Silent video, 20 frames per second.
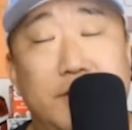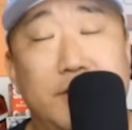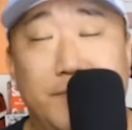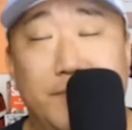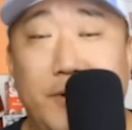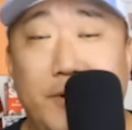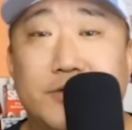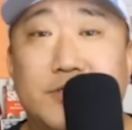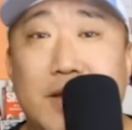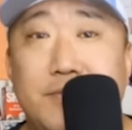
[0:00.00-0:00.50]

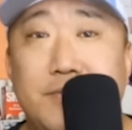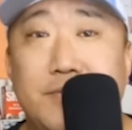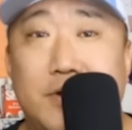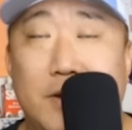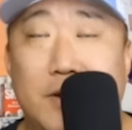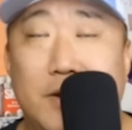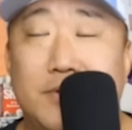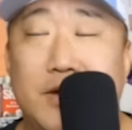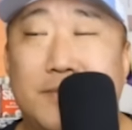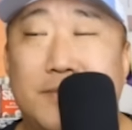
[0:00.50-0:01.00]
The Bears game
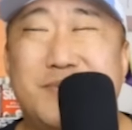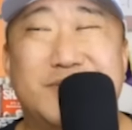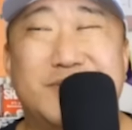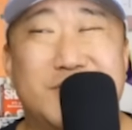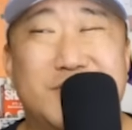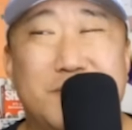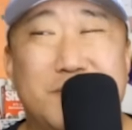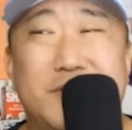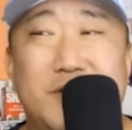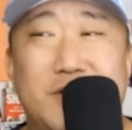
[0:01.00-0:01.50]
coming up,
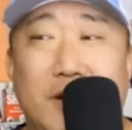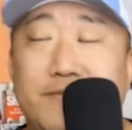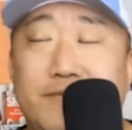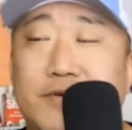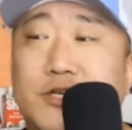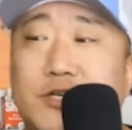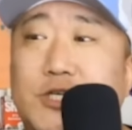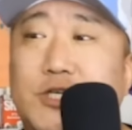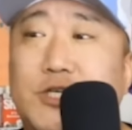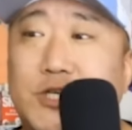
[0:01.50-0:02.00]
it's going to be
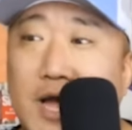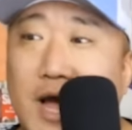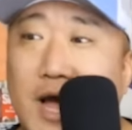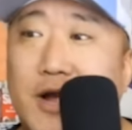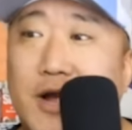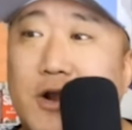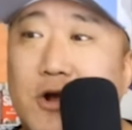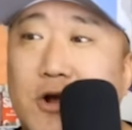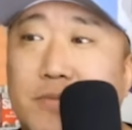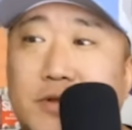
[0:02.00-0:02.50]
tough in
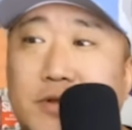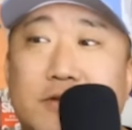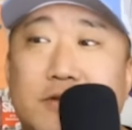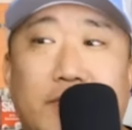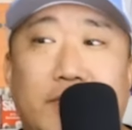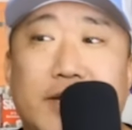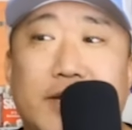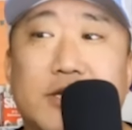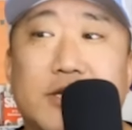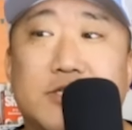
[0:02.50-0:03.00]
Chicago, but the
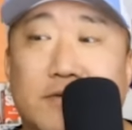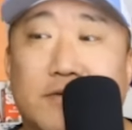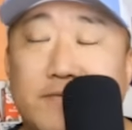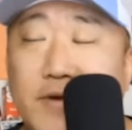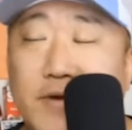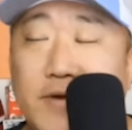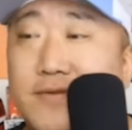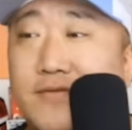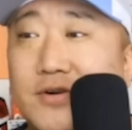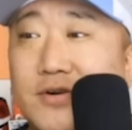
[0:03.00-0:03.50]
Vikings are
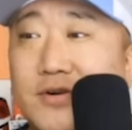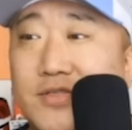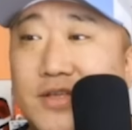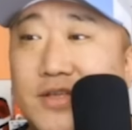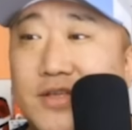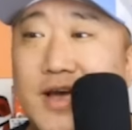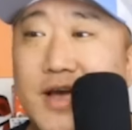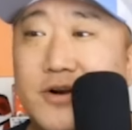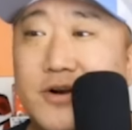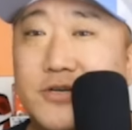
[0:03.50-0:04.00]
favored.
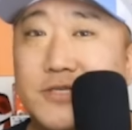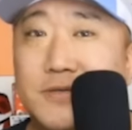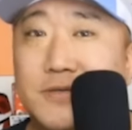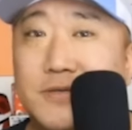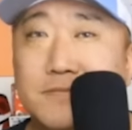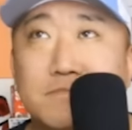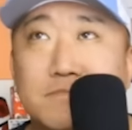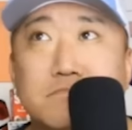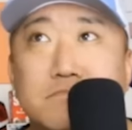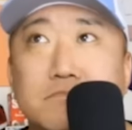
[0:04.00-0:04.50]
The Niners,